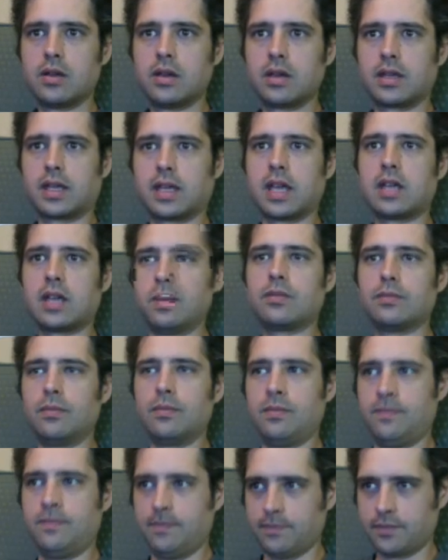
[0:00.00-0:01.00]
Get,
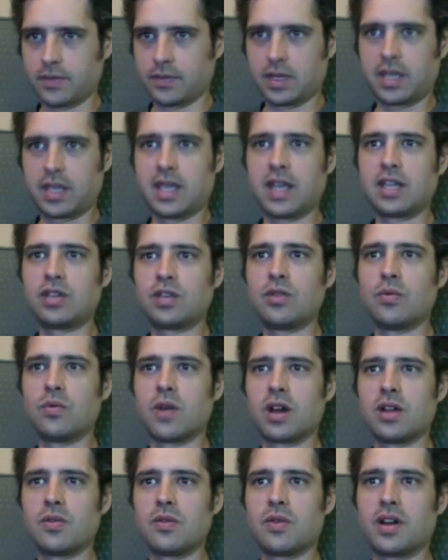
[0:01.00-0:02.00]
get you where
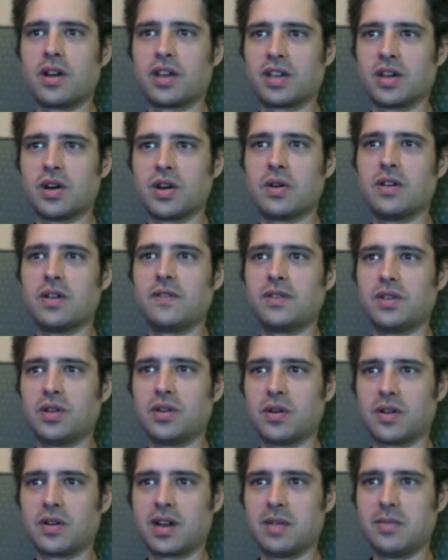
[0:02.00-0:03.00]
you want to go if you know
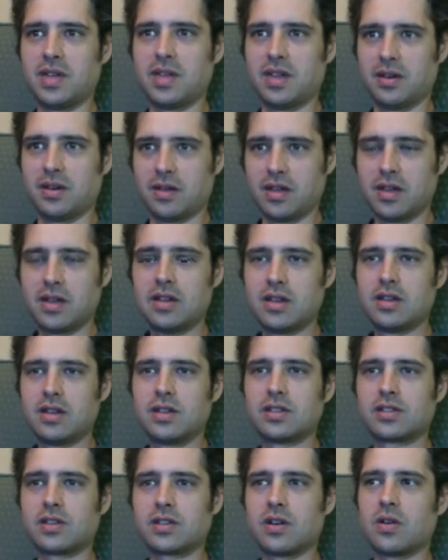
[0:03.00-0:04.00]
what I mean.
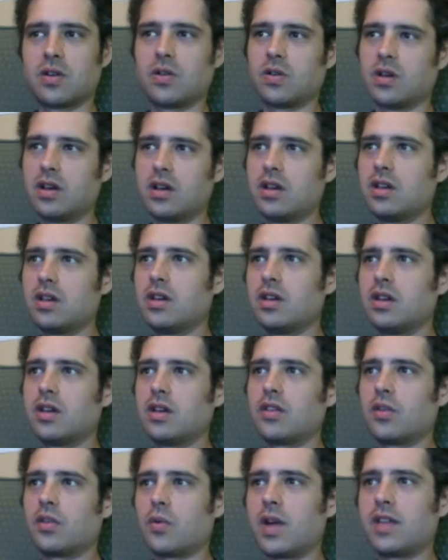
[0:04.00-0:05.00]
So
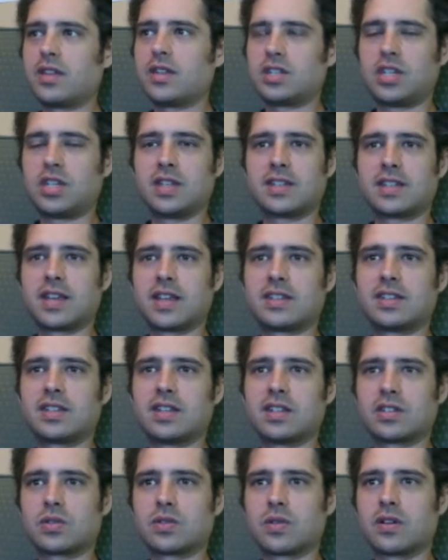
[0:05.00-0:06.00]
the way that she says it
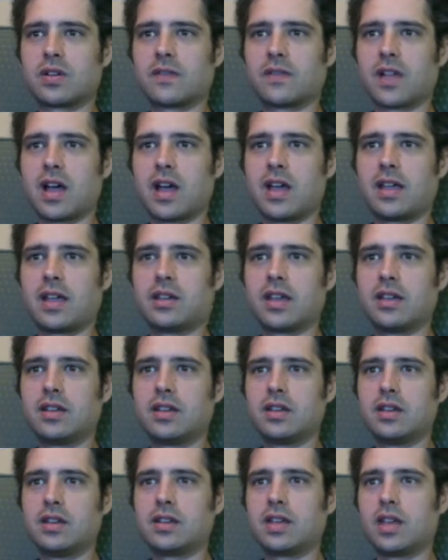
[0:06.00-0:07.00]
is sort of like,
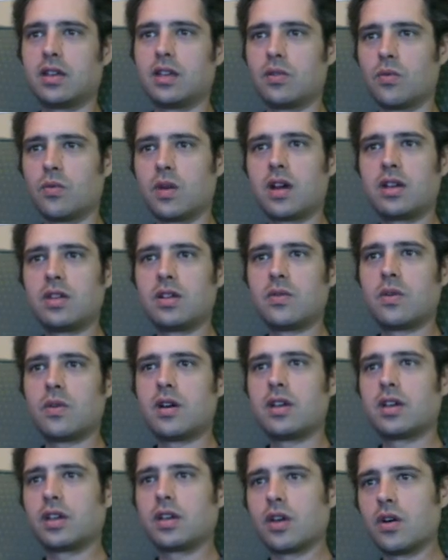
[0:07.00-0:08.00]
get you where you want
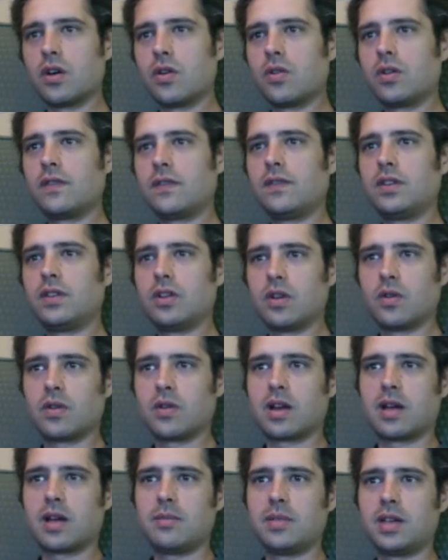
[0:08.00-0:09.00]
to go if you know what
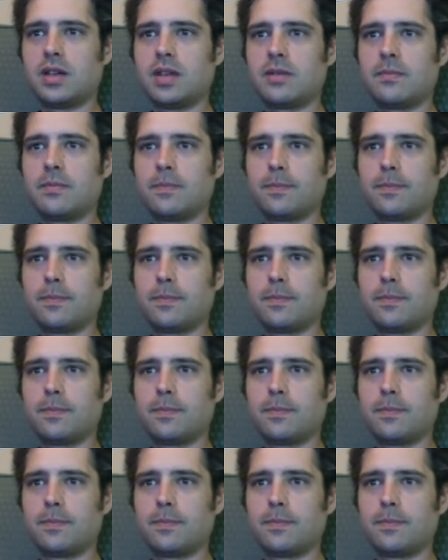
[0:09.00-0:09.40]
I mean.